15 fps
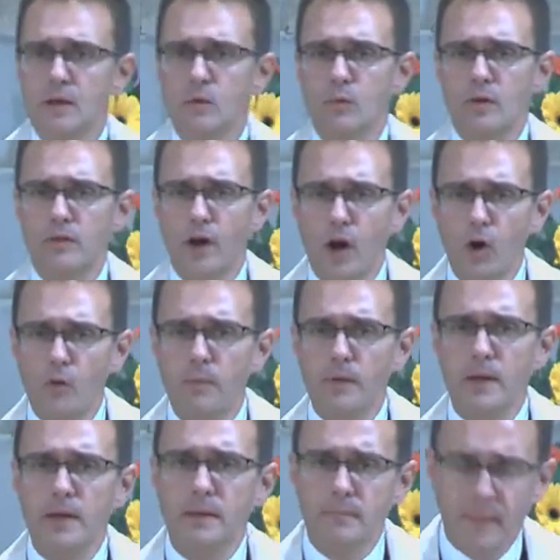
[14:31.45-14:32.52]
with
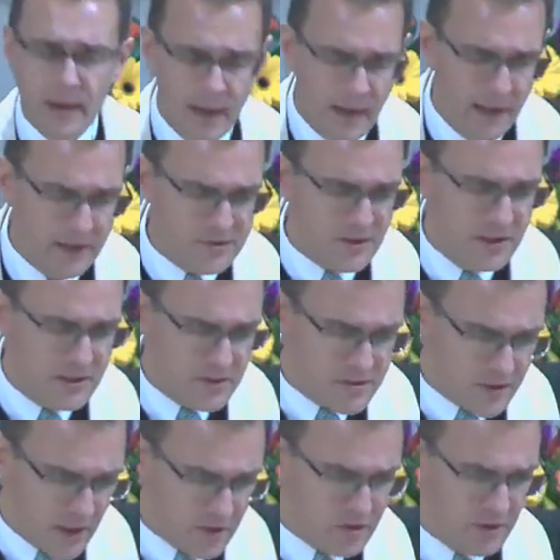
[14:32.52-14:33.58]
open minds and
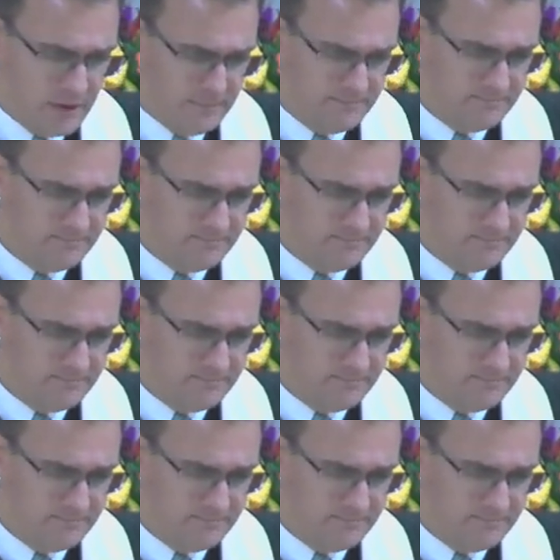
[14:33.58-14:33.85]
discussion.